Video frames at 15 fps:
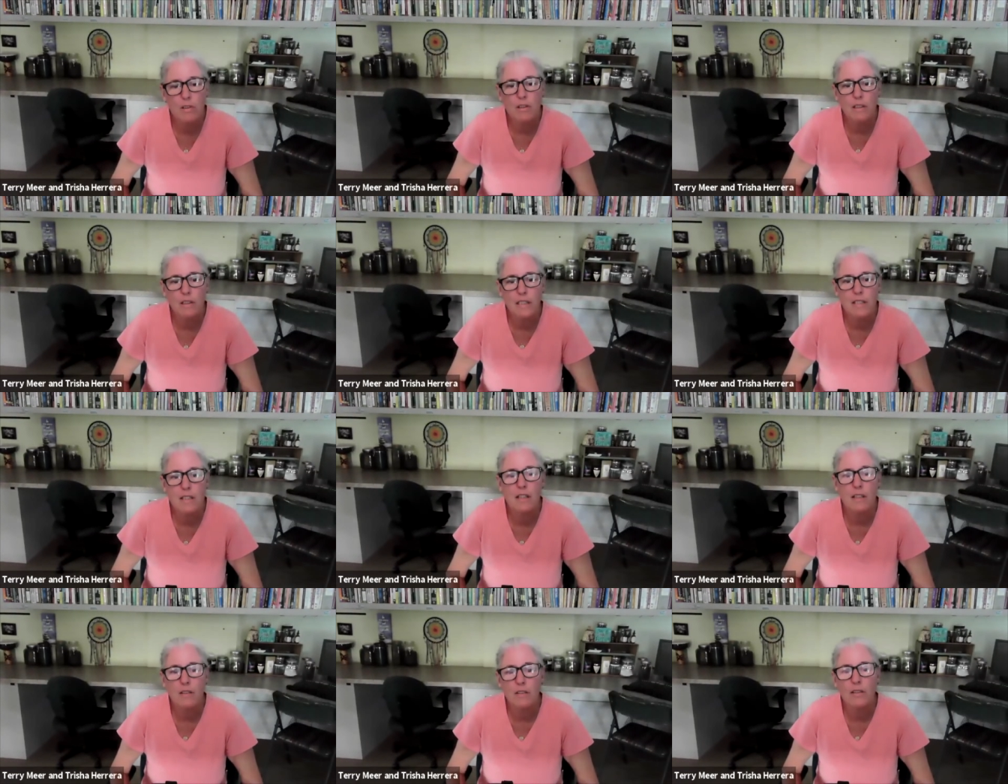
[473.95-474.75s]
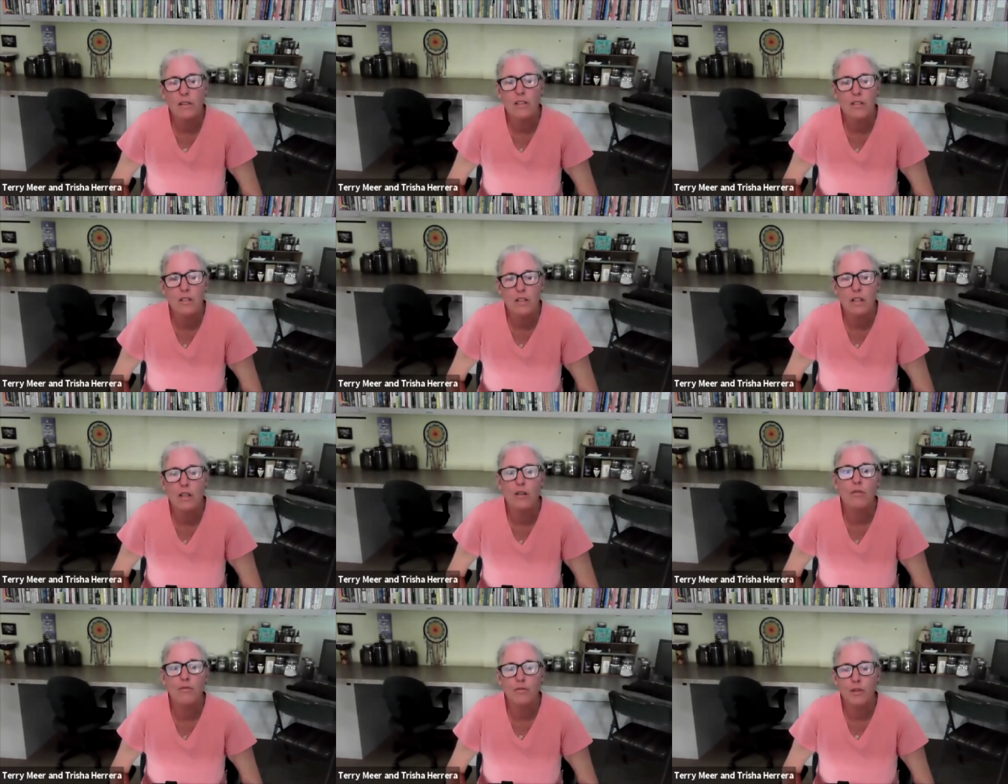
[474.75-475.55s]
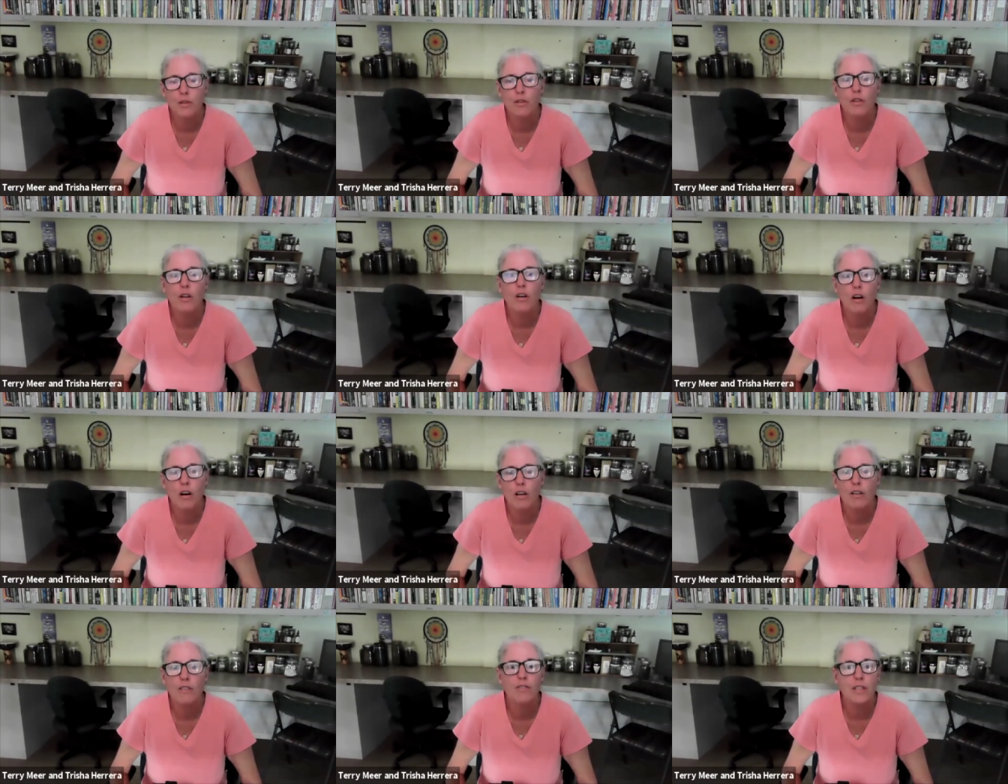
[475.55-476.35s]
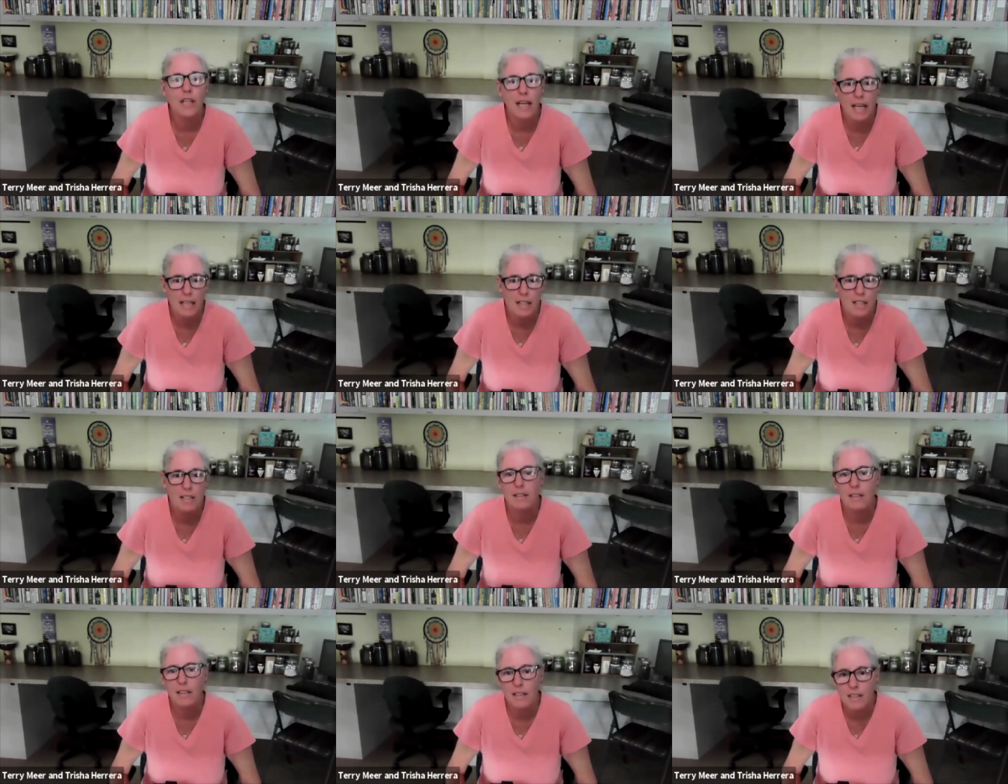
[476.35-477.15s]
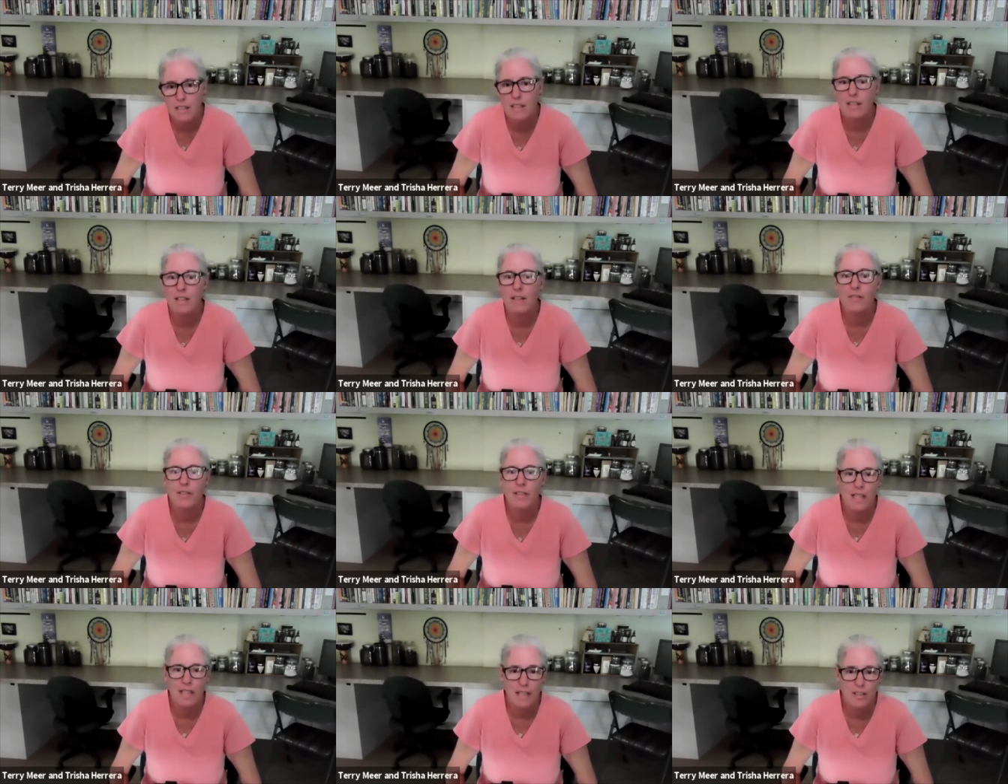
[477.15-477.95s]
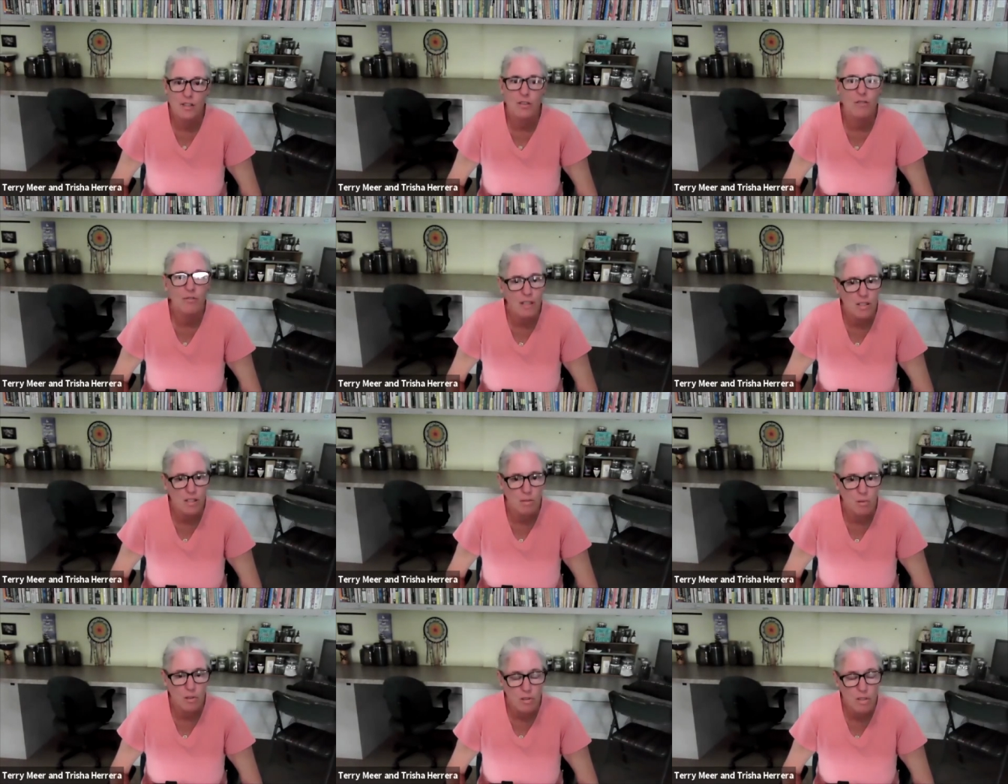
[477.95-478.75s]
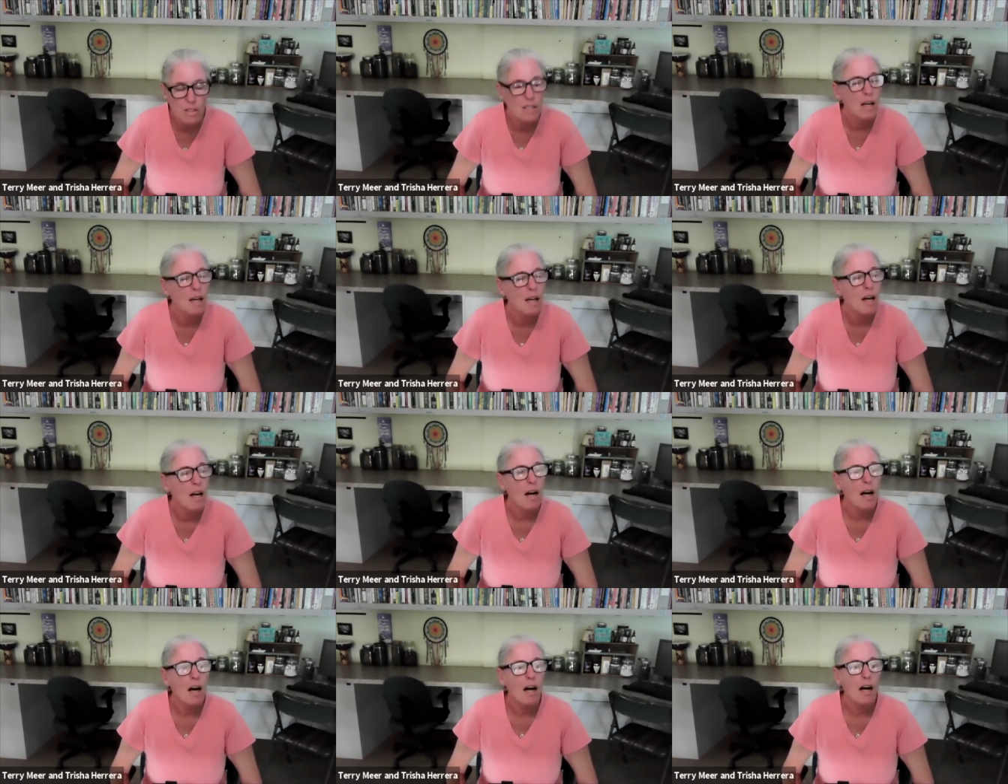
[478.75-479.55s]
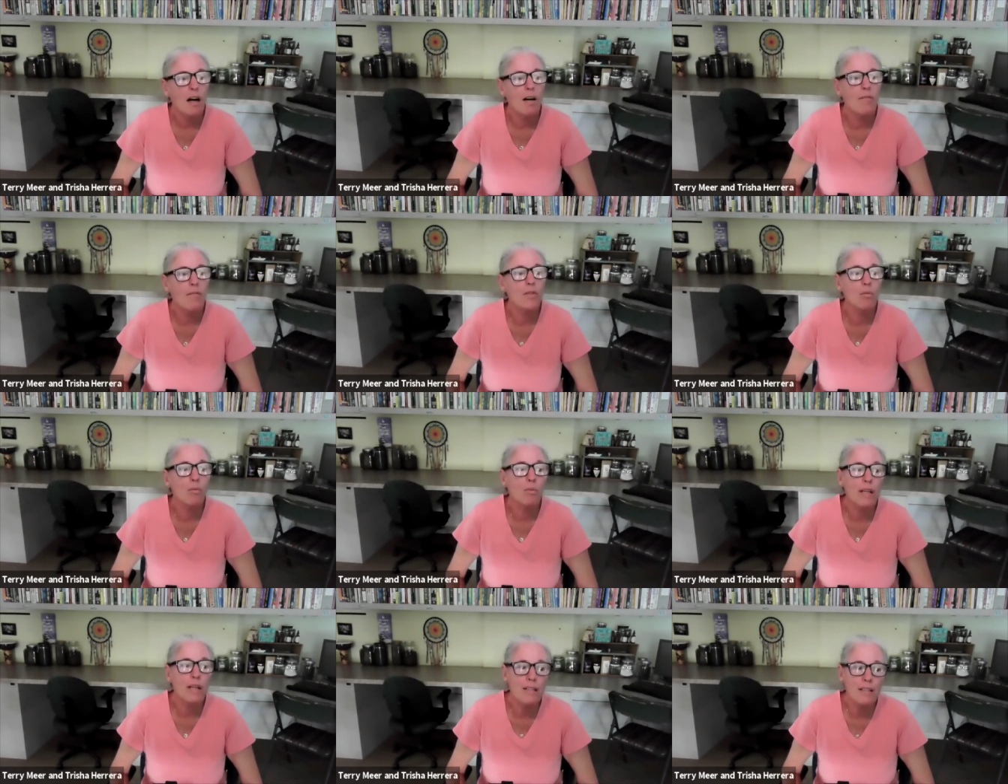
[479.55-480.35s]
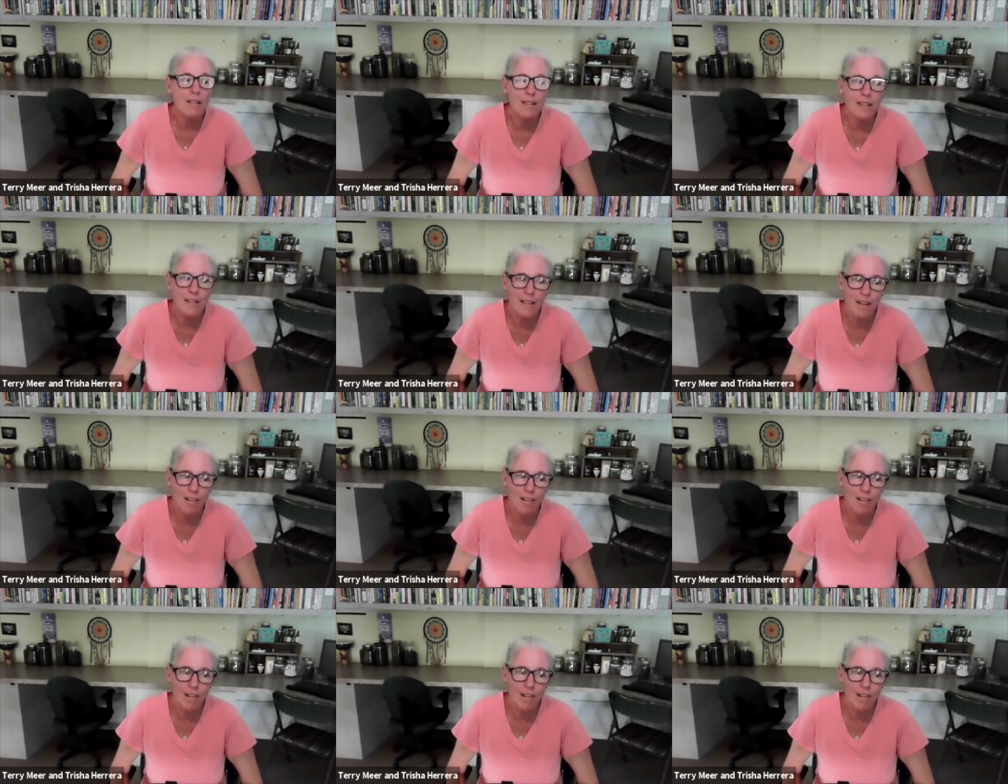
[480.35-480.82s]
They're listed on the Slow Food Arc of Taste list of endangered vegetables. The reason that they are